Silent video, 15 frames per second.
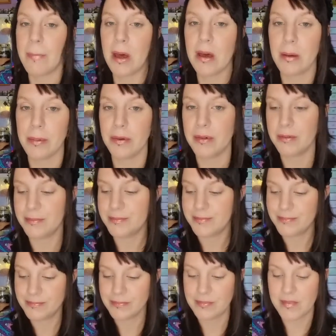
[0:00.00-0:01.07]
purple.
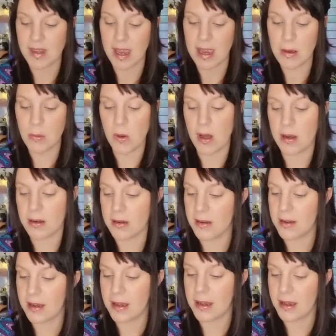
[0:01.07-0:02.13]
Day one
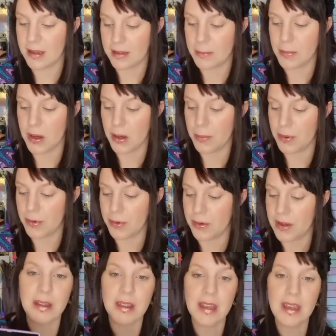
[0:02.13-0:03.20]
is purple.
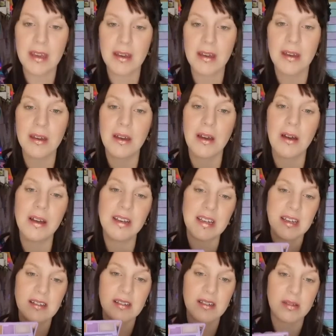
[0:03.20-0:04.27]
I think I
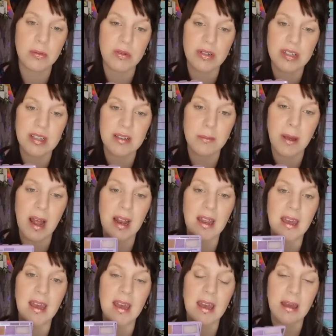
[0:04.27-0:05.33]
need to swatch this
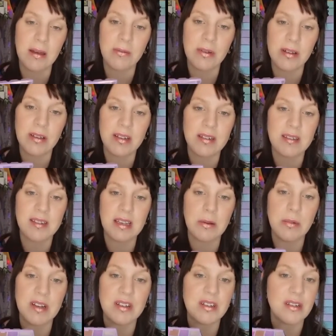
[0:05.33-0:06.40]
palette, have a look and see
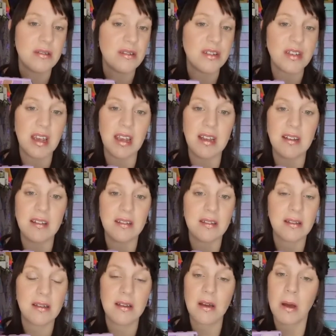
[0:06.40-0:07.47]
which
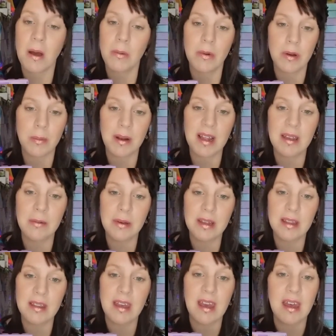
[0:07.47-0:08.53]
shades I want to play
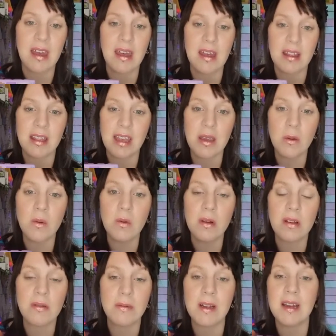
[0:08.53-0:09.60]
with. They all
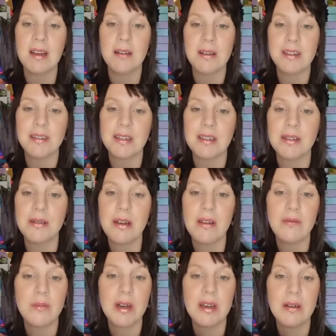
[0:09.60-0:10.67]
look really nice. I do
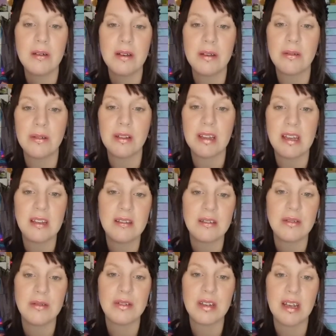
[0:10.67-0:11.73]
have my eye on these
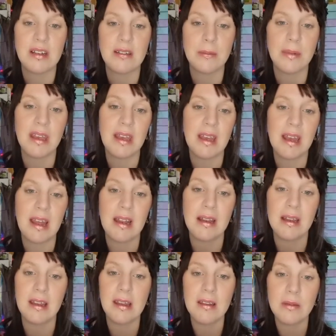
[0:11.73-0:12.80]
two shades up here
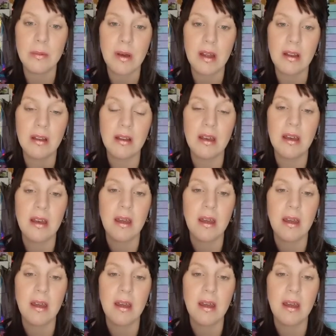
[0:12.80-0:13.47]
and this one,